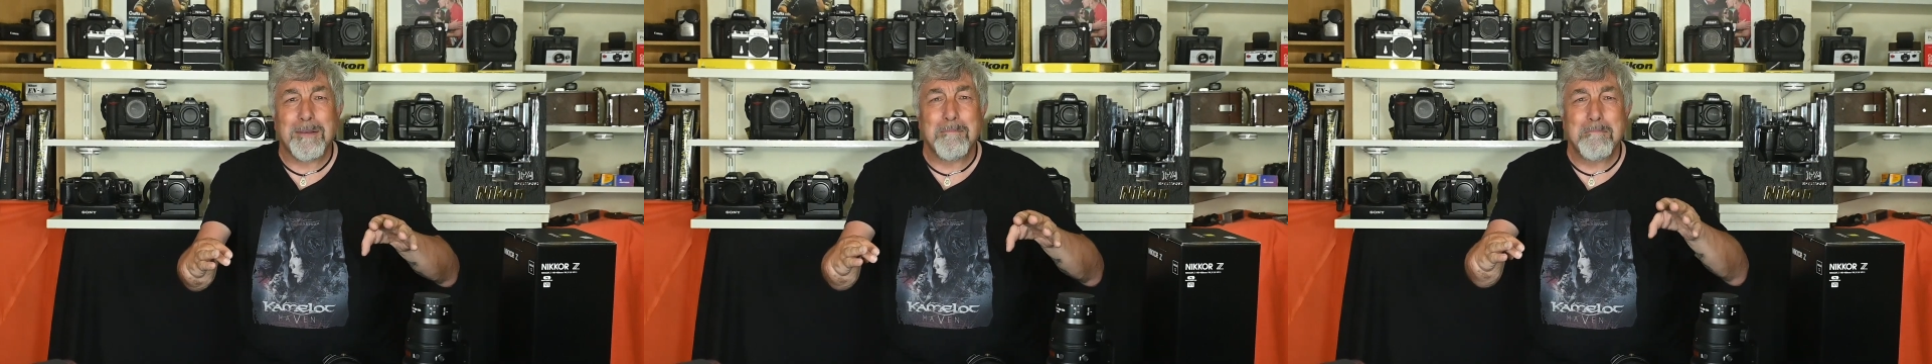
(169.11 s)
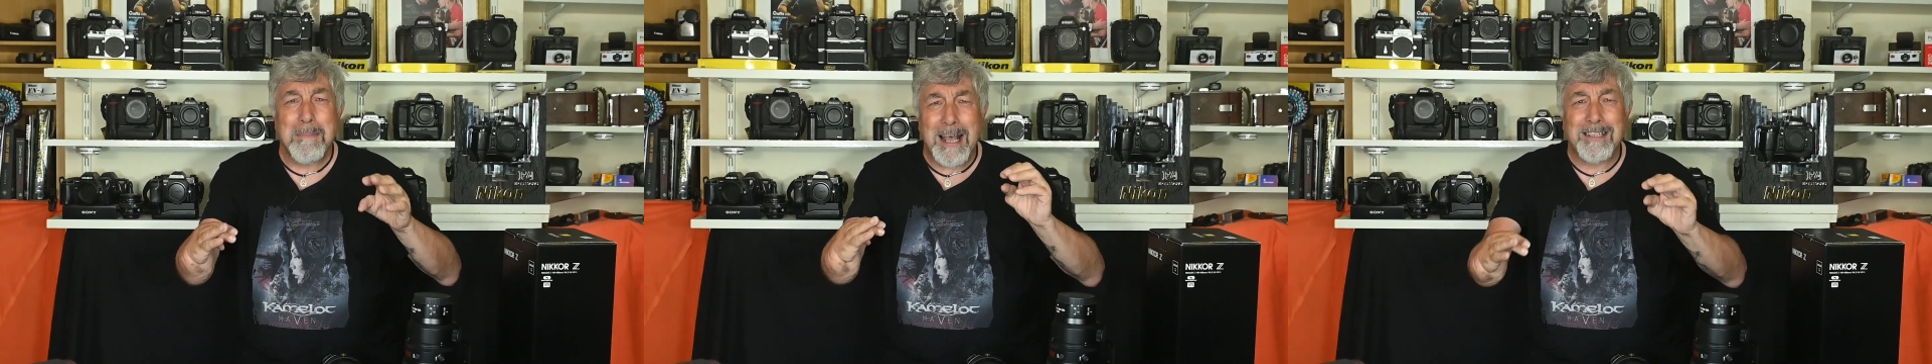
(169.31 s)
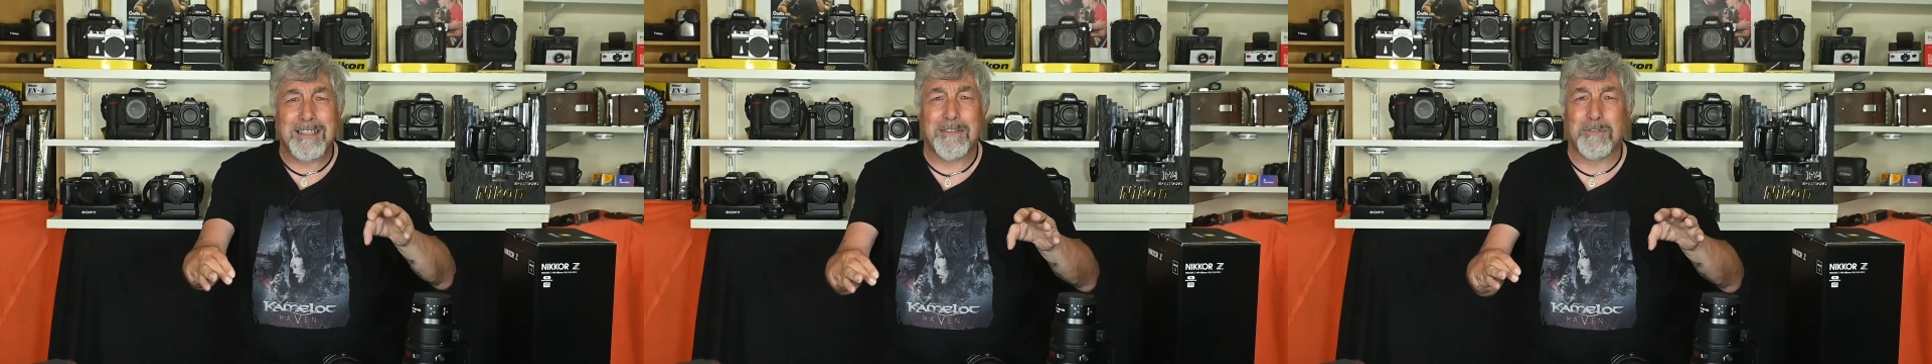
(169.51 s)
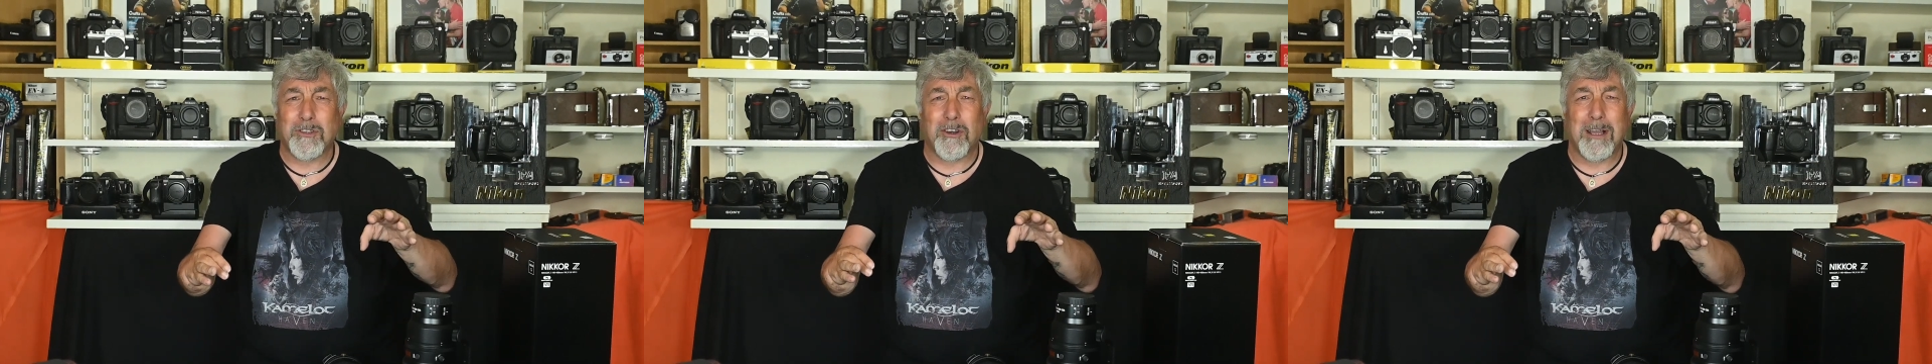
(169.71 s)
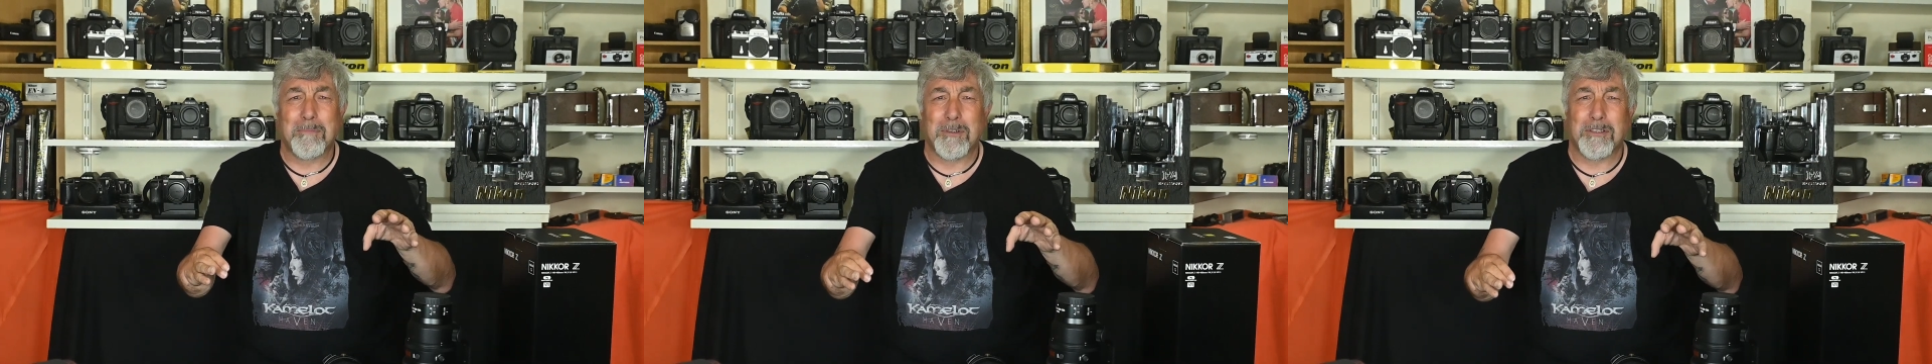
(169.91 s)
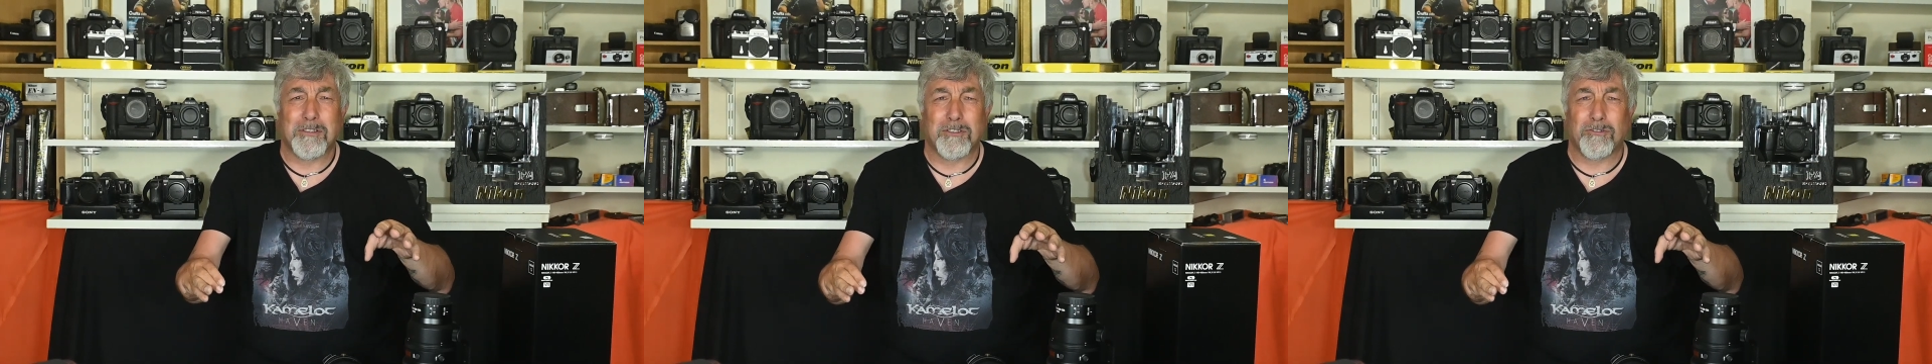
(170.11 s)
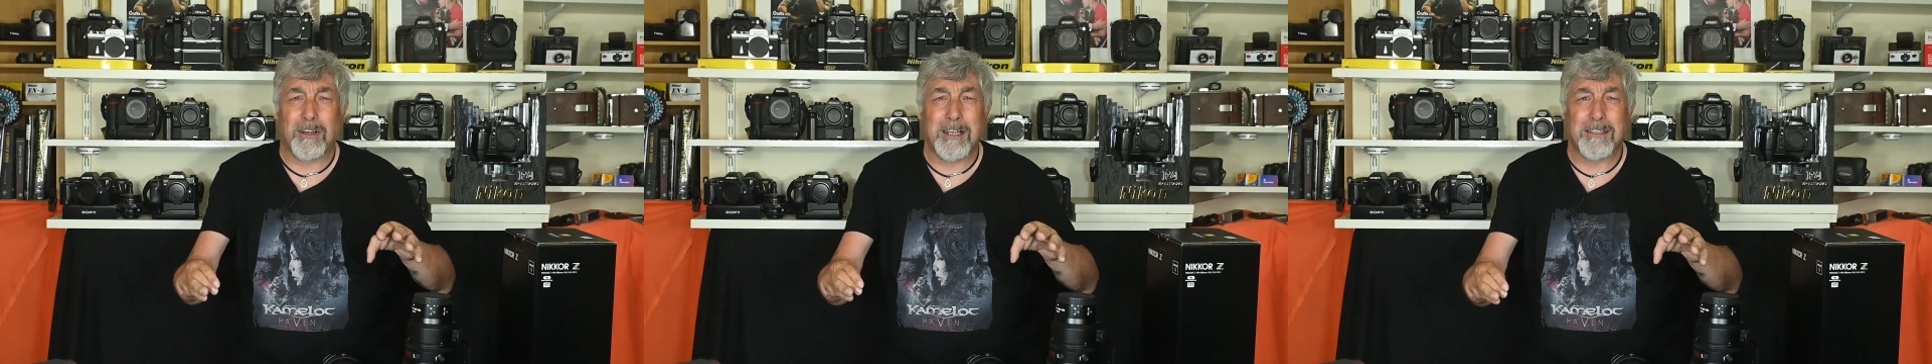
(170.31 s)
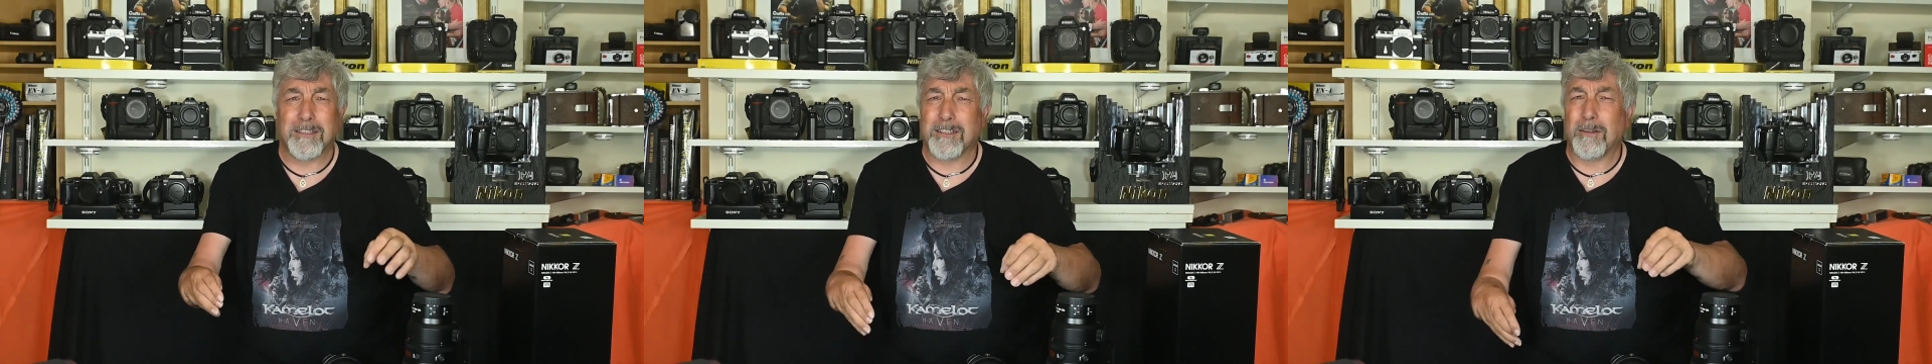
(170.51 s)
massive time constraints,